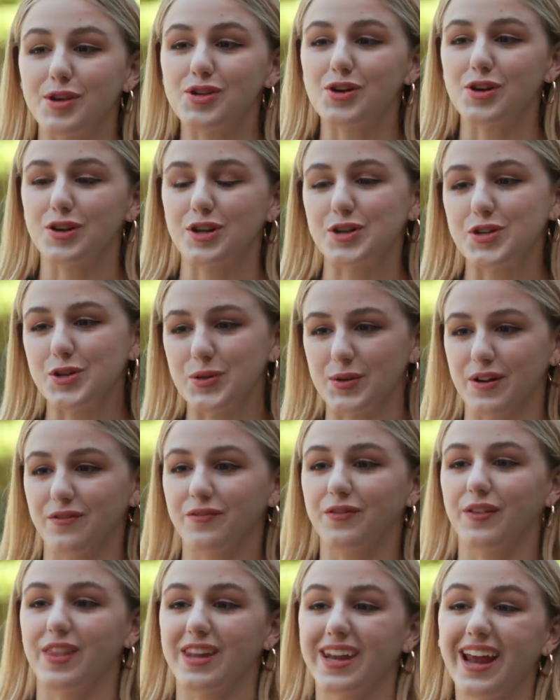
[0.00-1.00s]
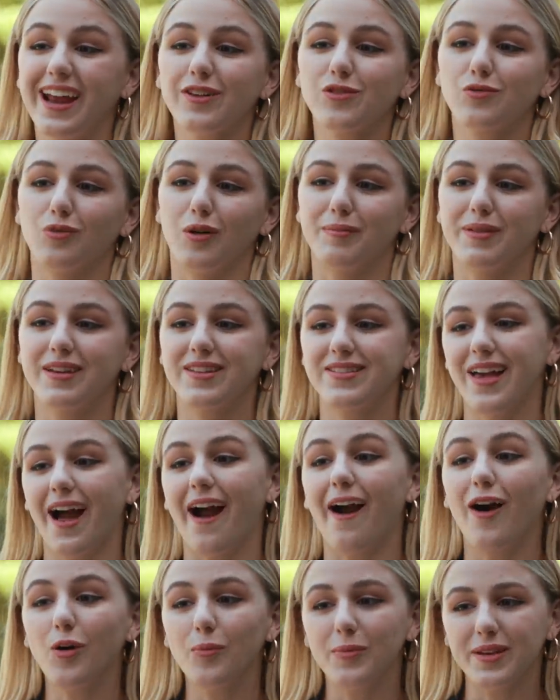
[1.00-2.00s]
be sure to tune in for the next one because
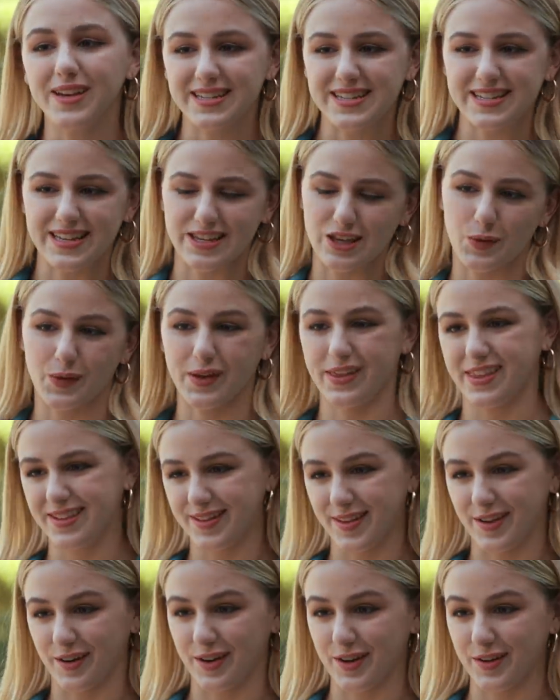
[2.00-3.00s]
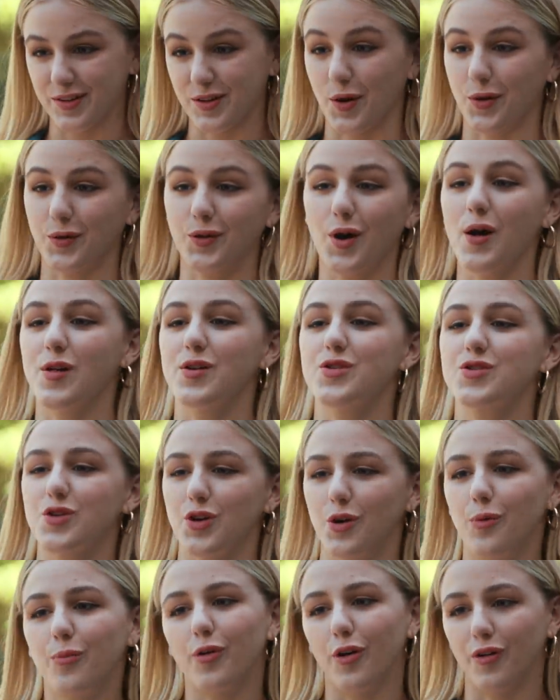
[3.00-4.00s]
I'll be continuing the series on college girl